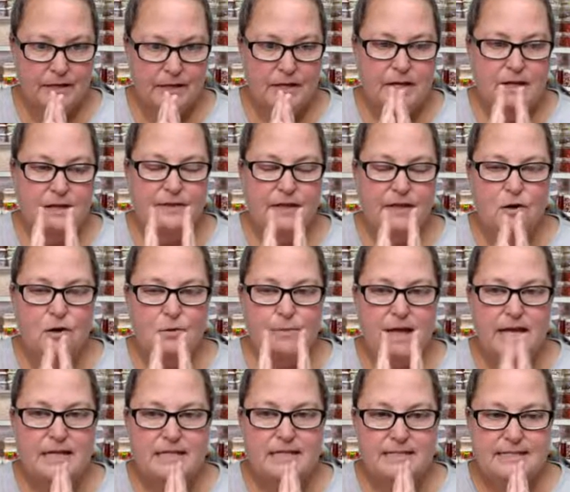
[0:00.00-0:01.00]
They don't
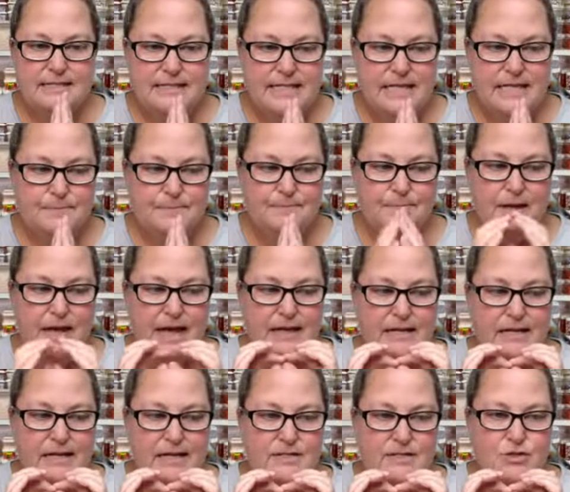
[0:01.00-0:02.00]
make as deep and
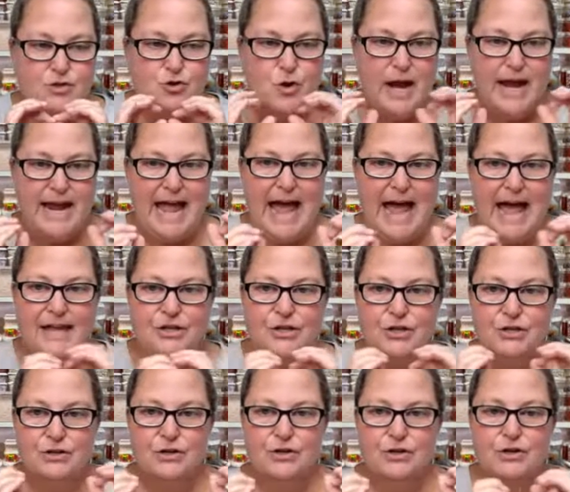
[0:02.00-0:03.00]
as
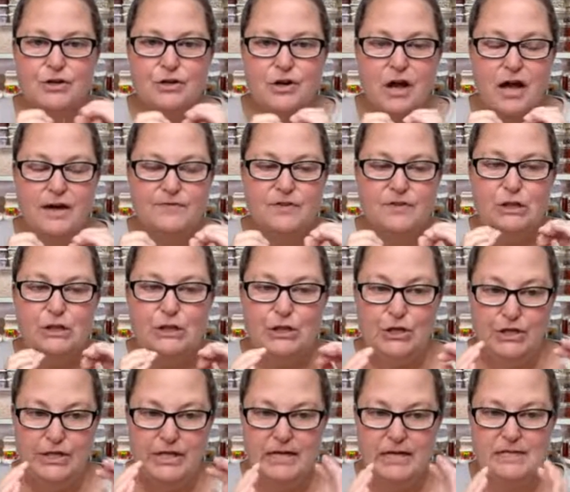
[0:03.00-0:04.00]
triangular of a
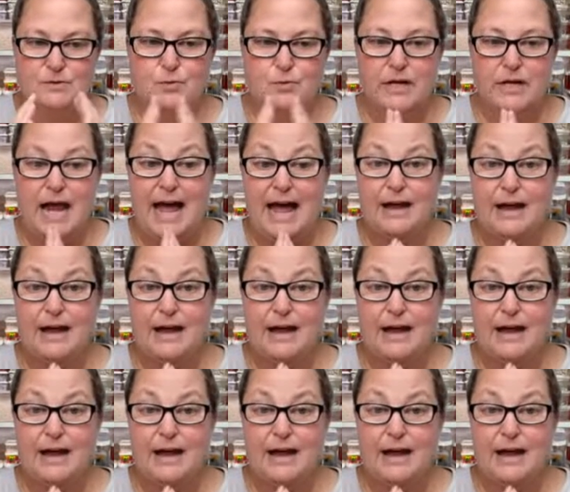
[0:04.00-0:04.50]
look as what I